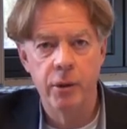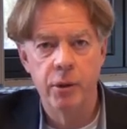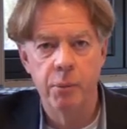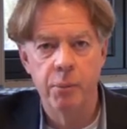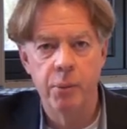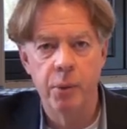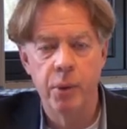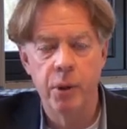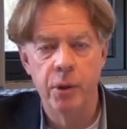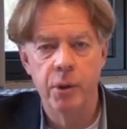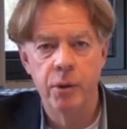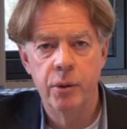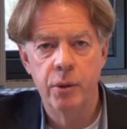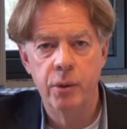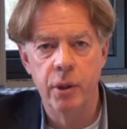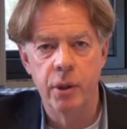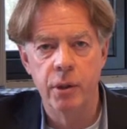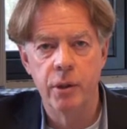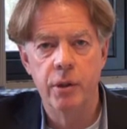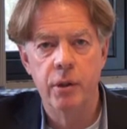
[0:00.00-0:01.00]
support
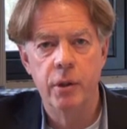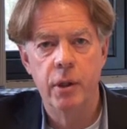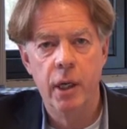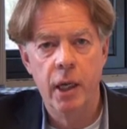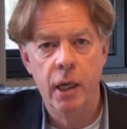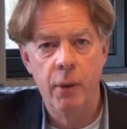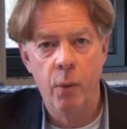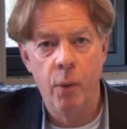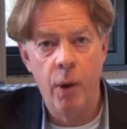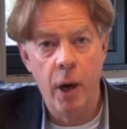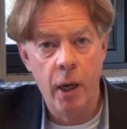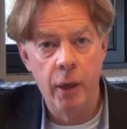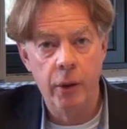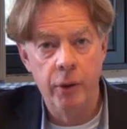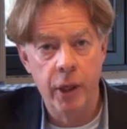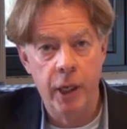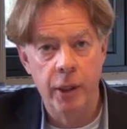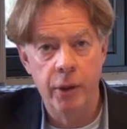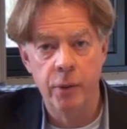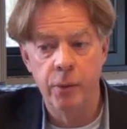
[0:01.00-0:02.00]
students while
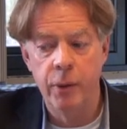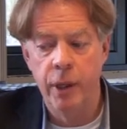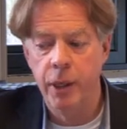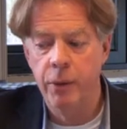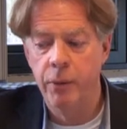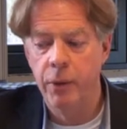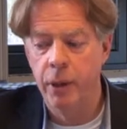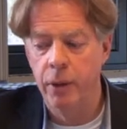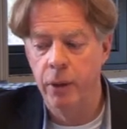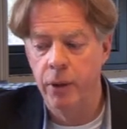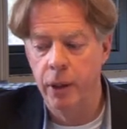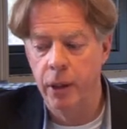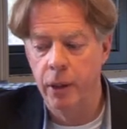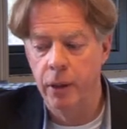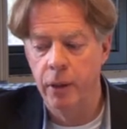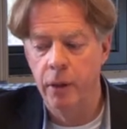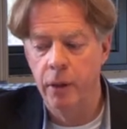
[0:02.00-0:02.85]
they do inquiry learning.